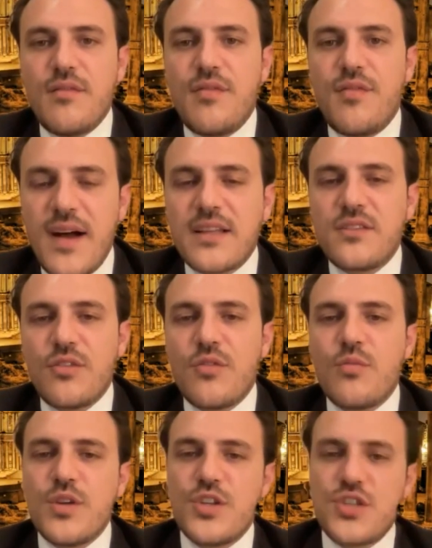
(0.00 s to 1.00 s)
factor
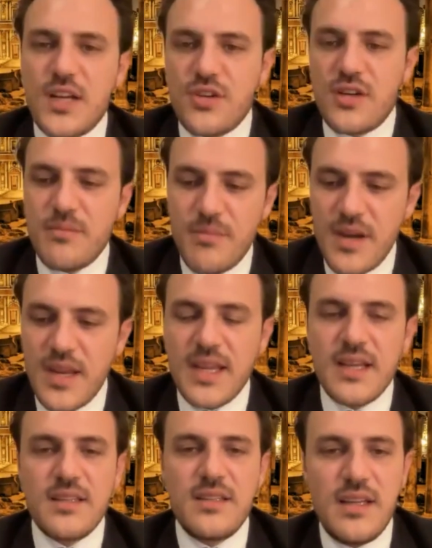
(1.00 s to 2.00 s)
which actually
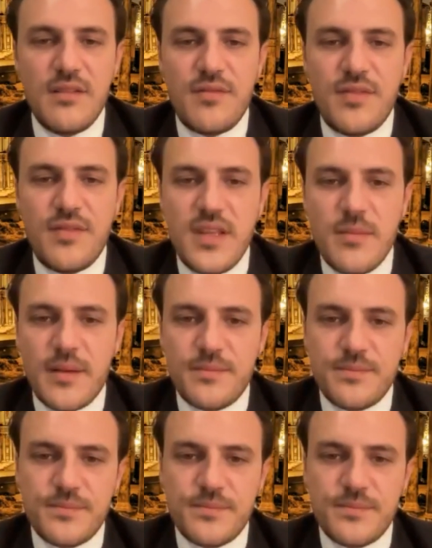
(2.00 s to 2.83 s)
bring the lymphedema.